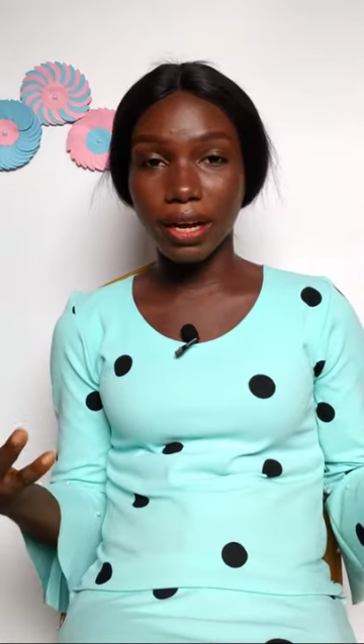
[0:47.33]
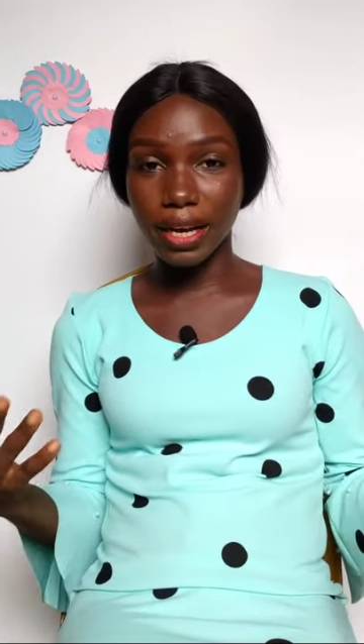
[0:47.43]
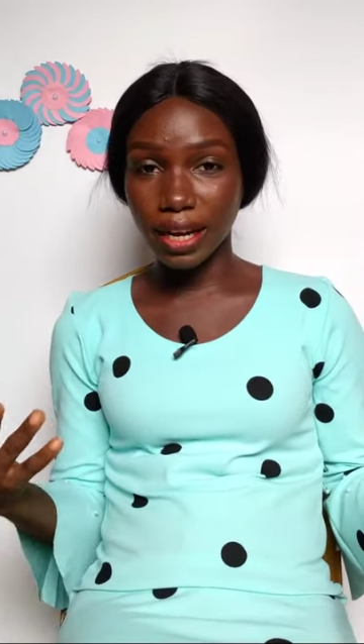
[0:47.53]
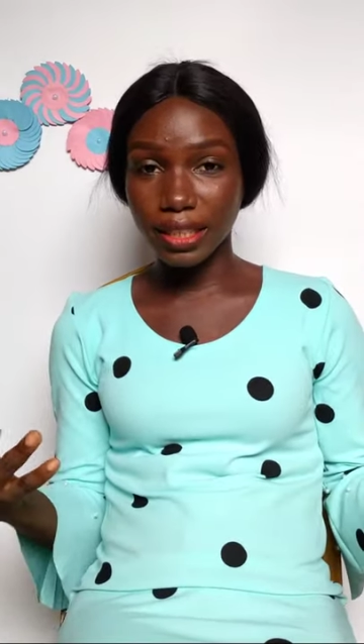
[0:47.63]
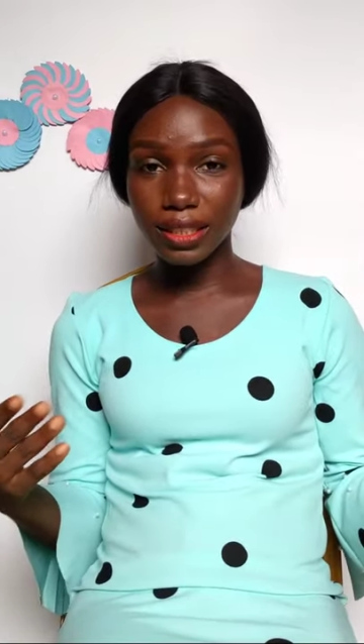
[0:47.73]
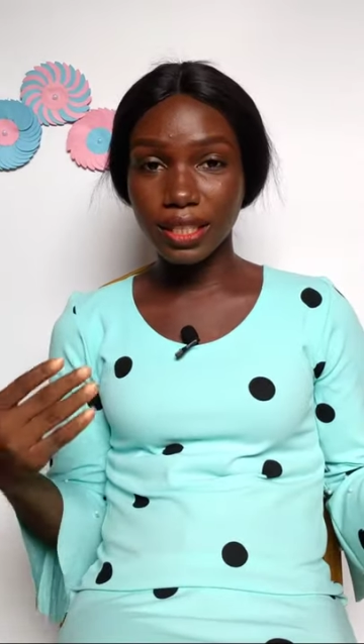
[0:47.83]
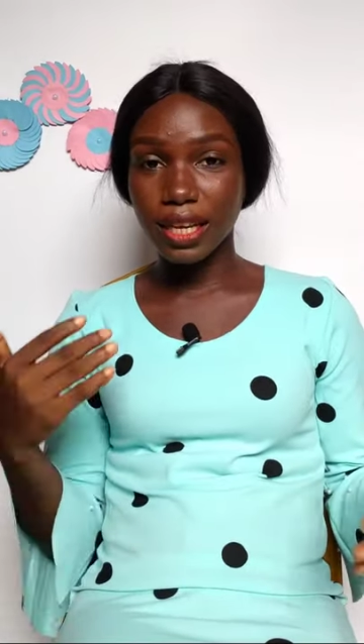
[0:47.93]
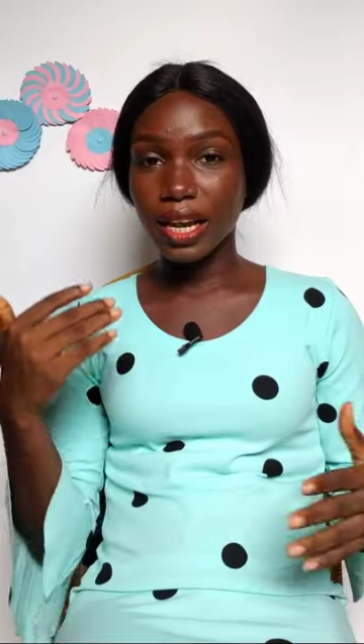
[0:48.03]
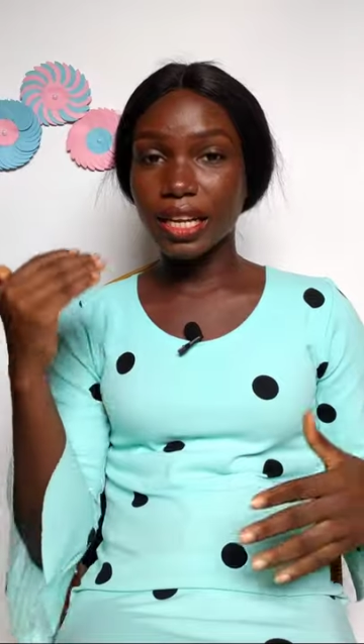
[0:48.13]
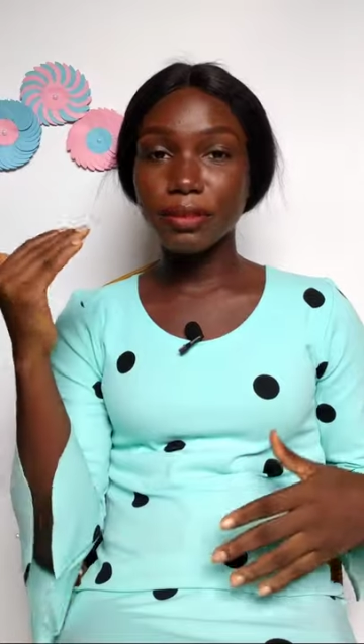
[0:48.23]
my height.
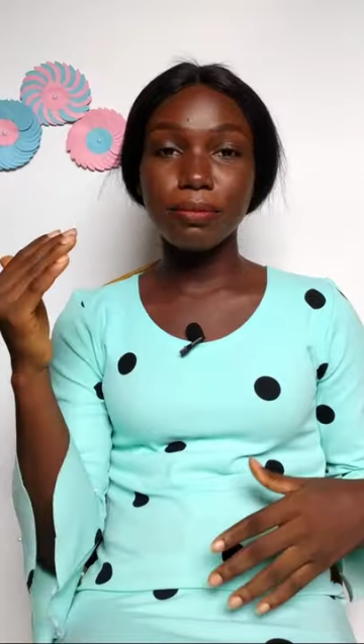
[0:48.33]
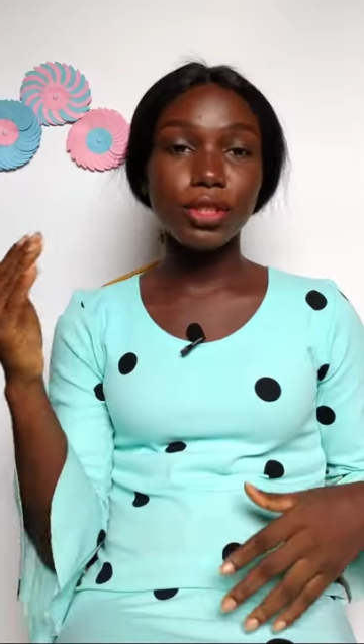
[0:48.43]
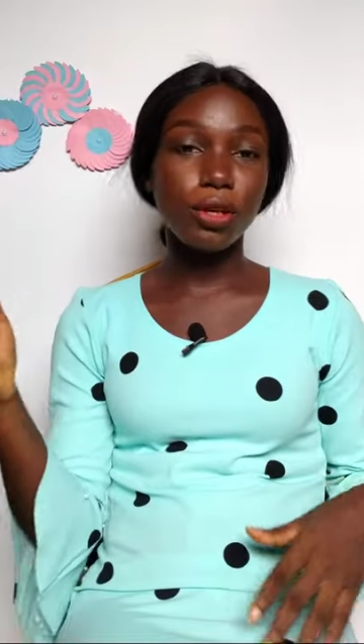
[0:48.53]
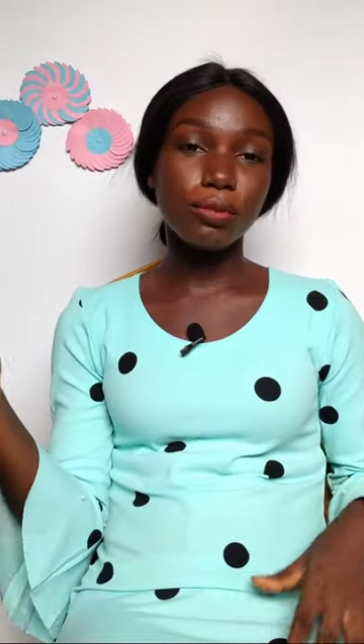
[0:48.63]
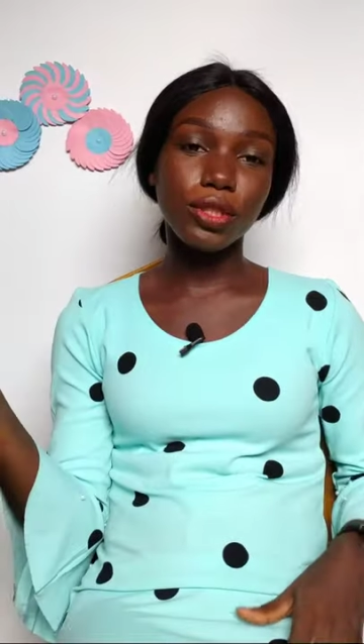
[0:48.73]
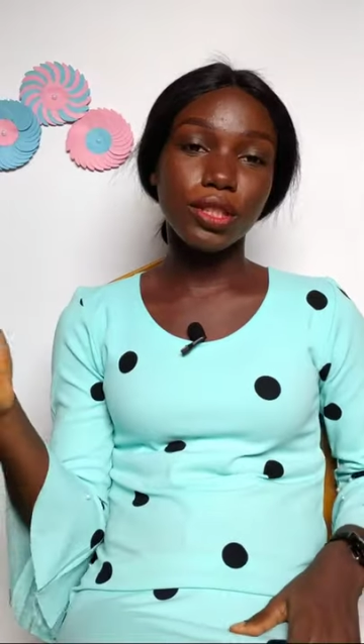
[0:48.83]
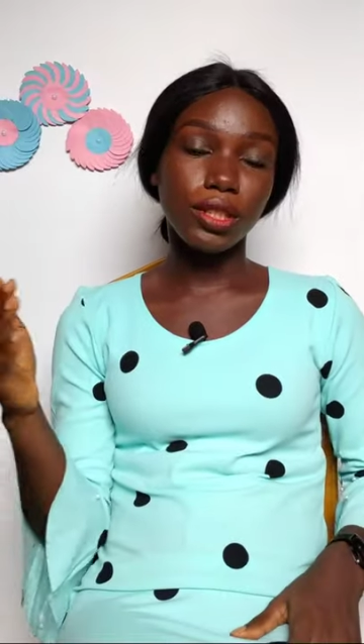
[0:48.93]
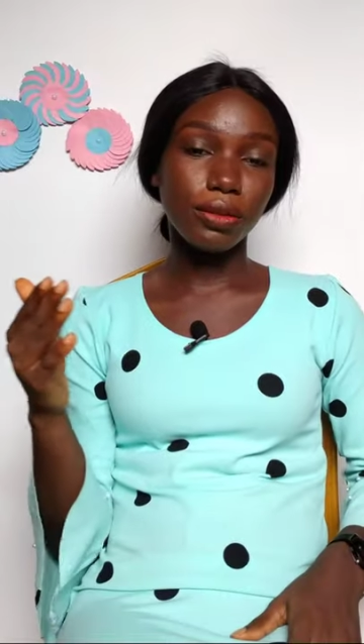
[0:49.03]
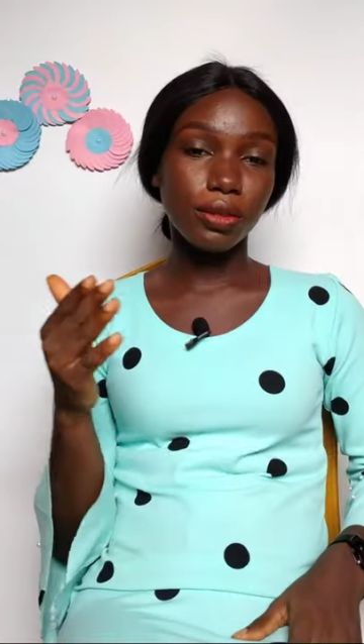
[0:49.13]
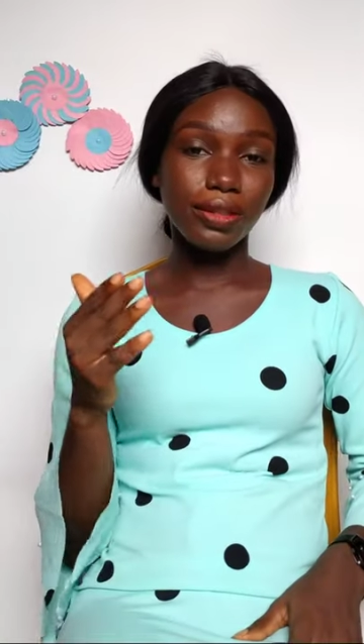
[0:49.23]
I didn't meet up to the